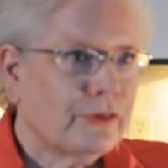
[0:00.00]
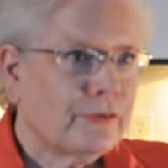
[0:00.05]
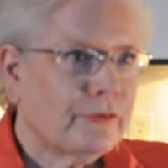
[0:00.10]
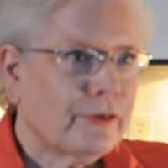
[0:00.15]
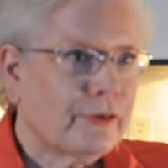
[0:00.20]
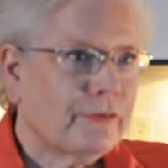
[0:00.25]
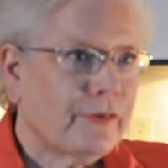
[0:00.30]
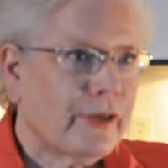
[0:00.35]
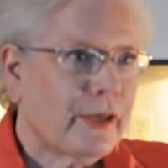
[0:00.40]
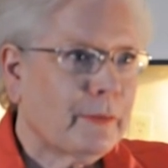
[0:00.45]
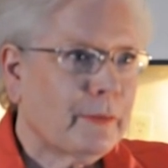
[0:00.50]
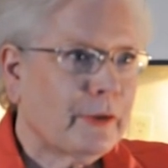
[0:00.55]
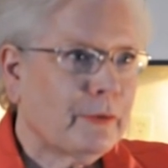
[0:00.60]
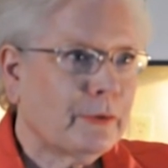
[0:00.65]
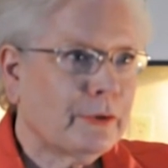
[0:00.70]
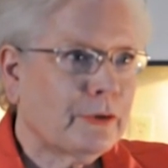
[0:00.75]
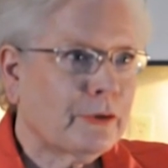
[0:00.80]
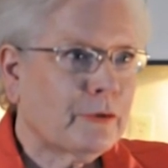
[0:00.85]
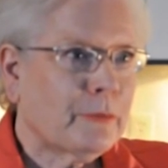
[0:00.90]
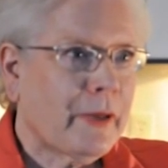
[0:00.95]
of our family
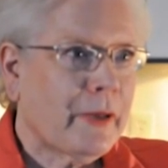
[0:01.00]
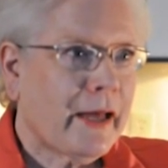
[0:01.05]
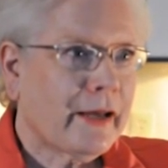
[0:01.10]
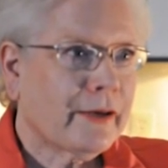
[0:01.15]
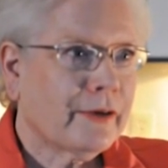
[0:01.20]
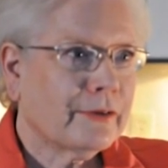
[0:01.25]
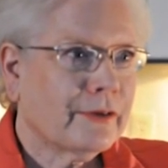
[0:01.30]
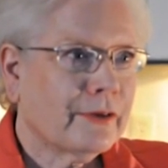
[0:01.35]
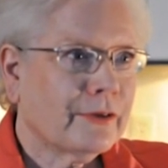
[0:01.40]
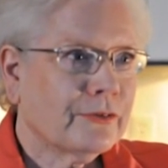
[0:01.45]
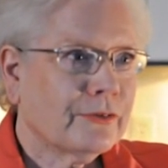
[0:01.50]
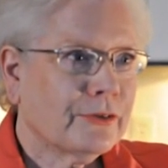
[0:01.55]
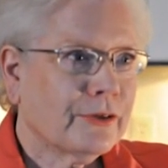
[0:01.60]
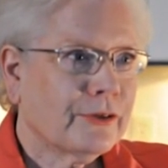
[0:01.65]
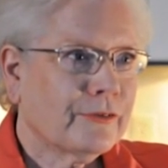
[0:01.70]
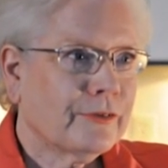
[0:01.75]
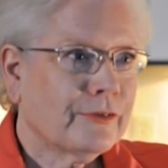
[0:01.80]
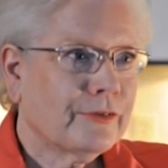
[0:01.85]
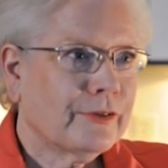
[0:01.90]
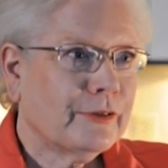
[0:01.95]
will look back on our
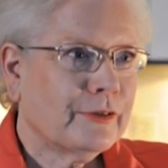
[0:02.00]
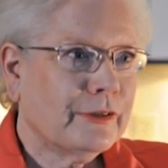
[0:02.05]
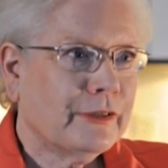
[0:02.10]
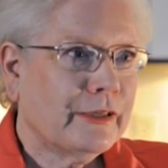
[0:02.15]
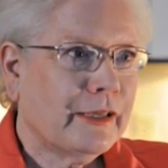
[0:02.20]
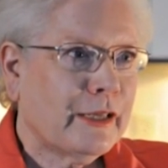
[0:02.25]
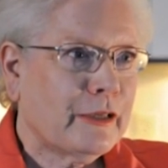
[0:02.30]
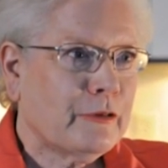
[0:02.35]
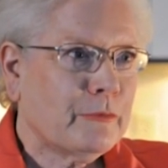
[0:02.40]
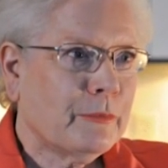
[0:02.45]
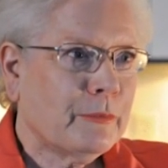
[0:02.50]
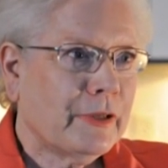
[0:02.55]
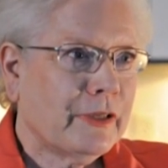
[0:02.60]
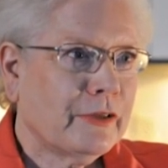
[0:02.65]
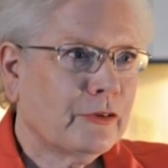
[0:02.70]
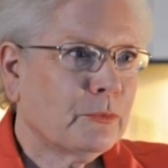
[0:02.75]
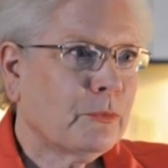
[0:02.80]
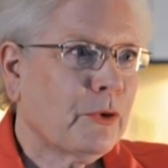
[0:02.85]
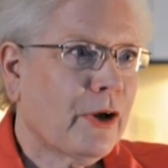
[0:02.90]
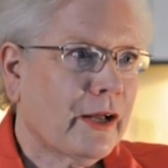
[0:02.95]
service and be
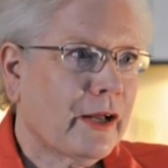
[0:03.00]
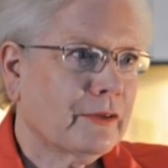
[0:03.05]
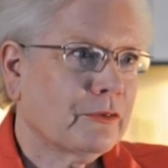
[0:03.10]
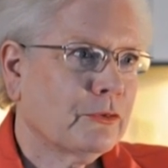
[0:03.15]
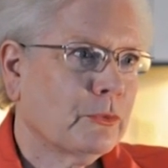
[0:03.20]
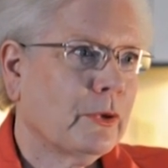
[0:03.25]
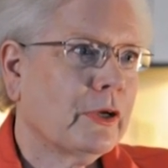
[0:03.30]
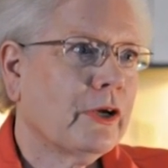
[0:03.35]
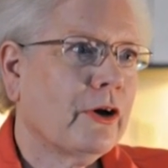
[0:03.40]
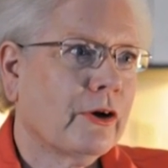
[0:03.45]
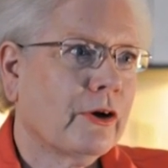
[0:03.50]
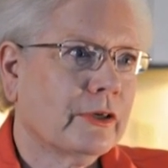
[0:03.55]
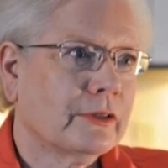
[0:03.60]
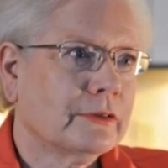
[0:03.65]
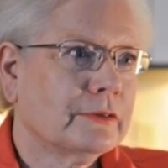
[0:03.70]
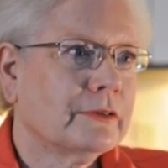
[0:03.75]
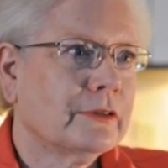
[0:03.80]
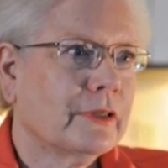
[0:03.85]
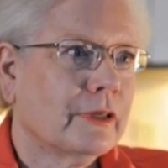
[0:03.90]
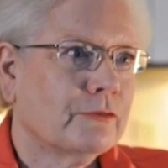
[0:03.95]
as proud as we
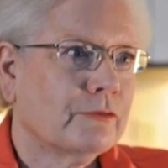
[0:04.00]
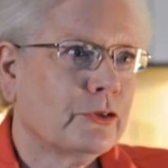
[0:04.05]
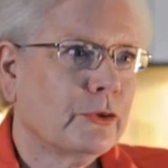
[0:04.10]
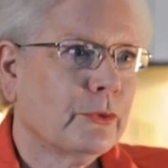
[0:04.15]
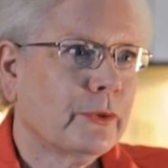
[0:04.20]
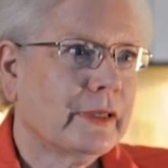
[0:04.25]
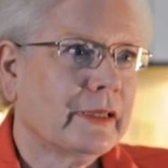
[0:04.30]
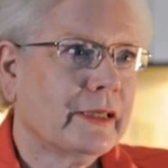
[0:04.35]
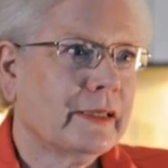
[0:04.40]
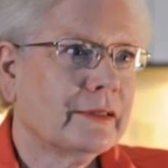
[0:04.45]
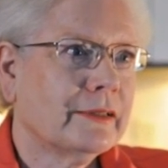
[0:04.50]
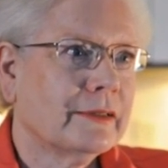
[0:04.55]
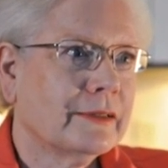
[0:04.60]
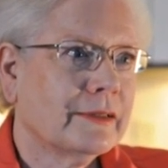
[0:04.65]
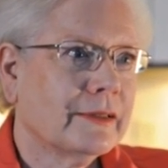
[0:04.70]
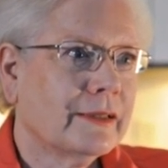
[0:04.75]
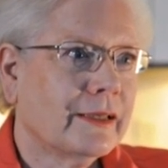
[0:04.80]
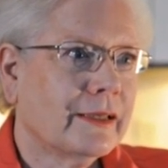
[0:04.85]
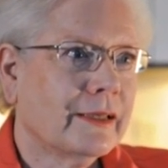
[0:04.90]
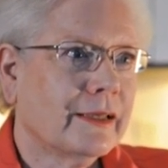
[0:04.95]
are of doing it,
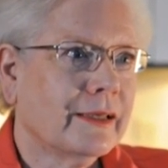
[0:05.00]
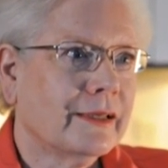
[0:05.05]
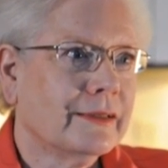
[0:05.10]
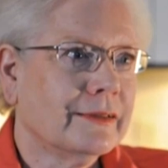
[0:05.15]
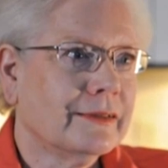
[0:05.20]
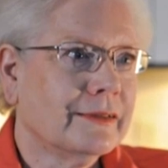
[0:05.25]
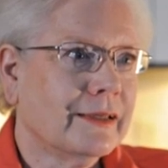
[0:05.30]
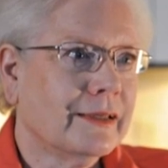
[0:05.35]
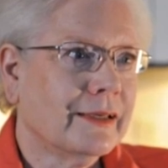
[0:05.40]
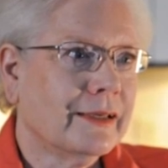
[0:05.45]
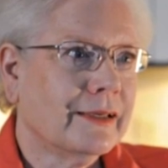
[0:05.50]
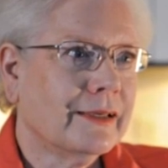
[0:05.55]
and